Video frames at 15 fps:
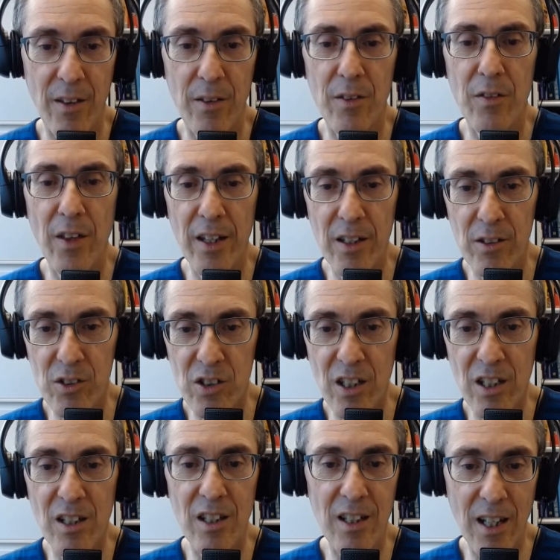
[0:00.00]
then you'll see
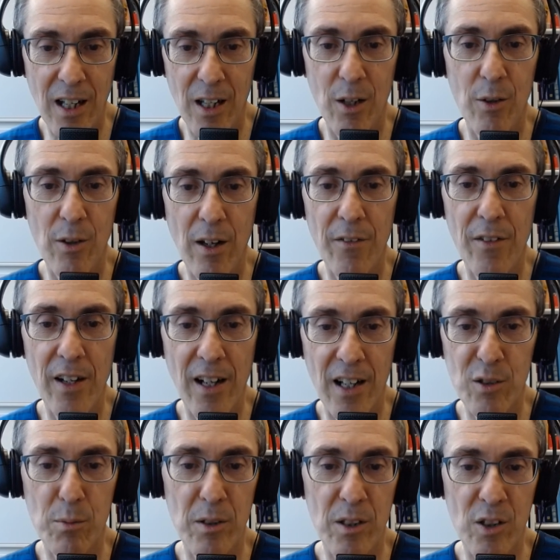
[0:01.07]
the yellow of the
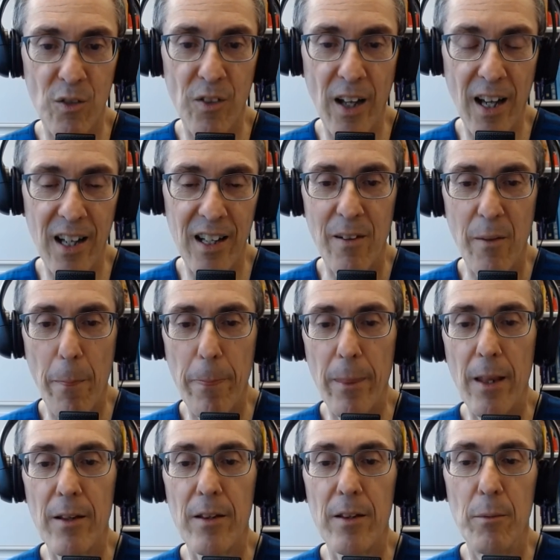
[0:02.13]
Ostmann's fat.
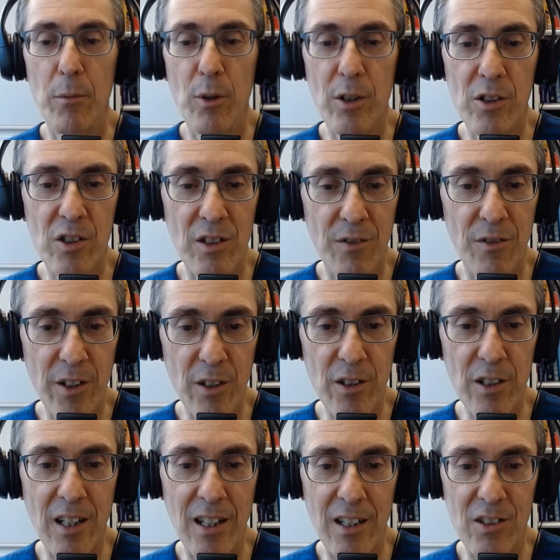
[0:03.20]
The more severe
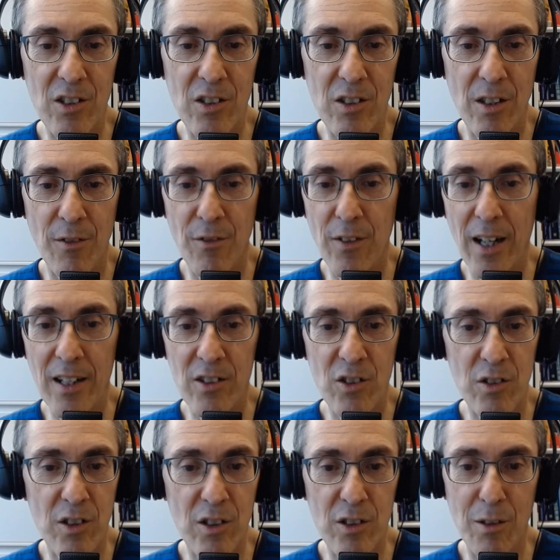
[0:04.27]
cases, the fat's
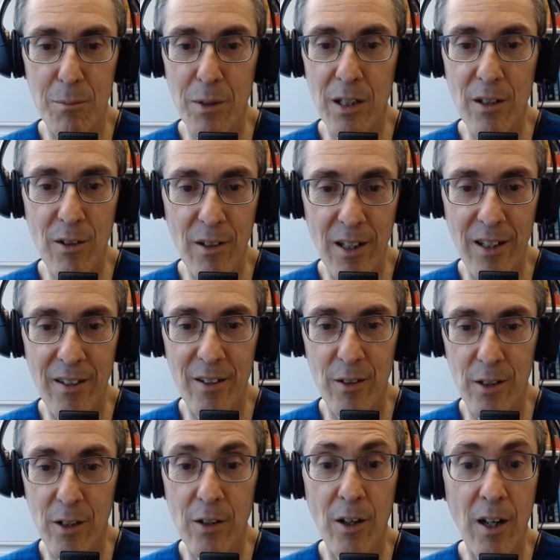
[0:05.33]
disappearing
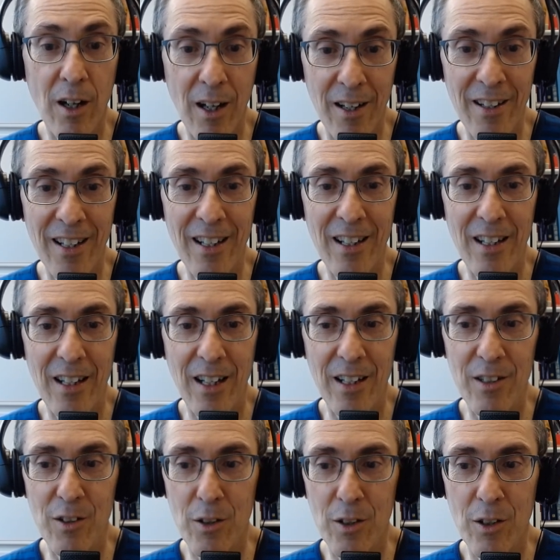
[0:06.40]
or gone,
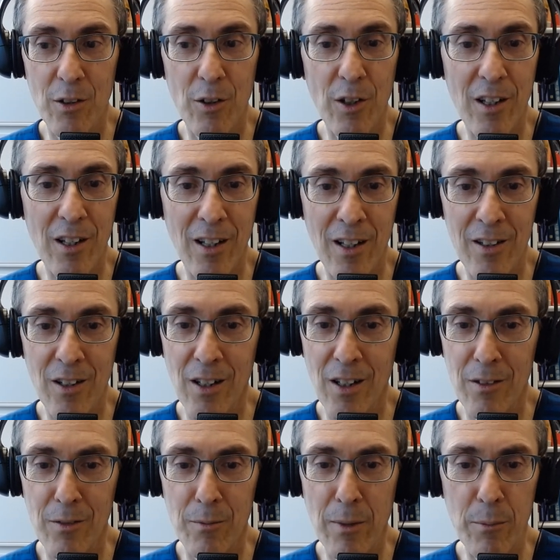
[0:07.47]
and you look at the
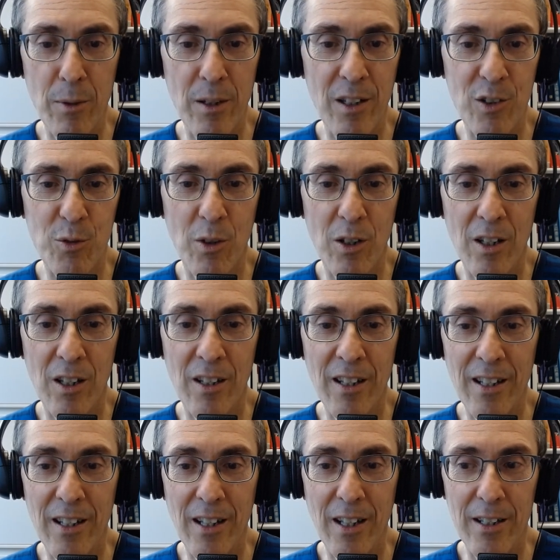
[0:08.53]
membranous wall,
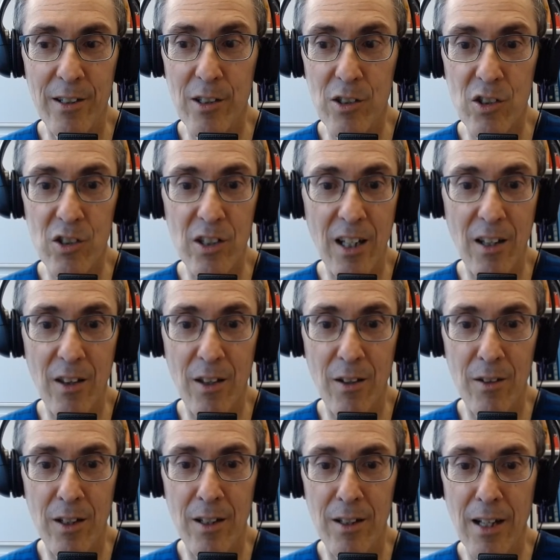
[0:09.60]
and you're just seeing
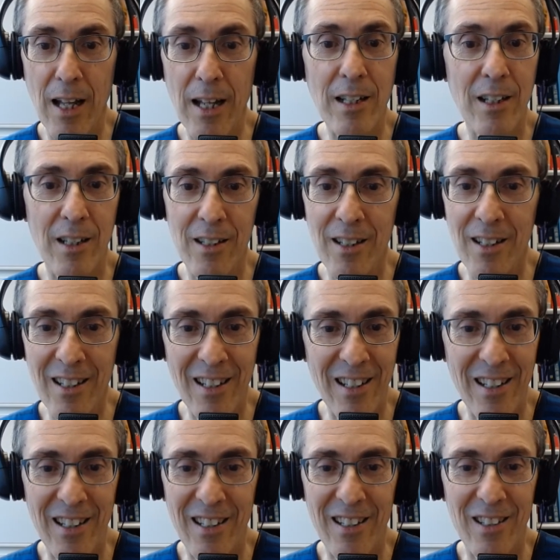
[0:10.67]
the naked
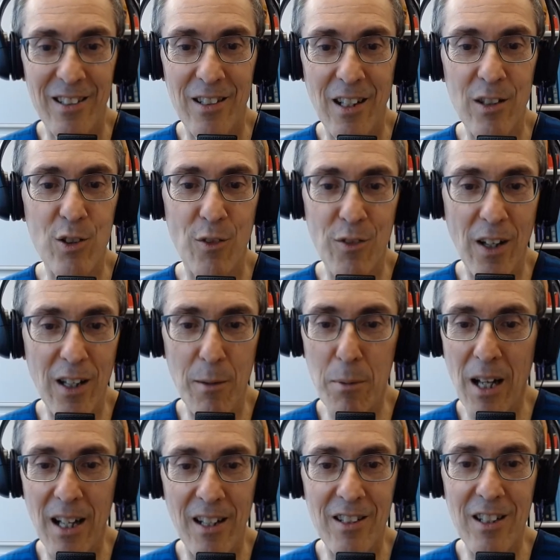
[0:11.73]
tensor veli
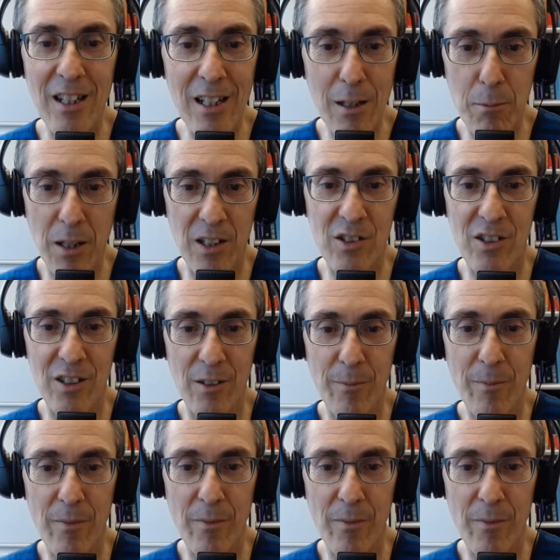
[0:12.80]
palatini muscle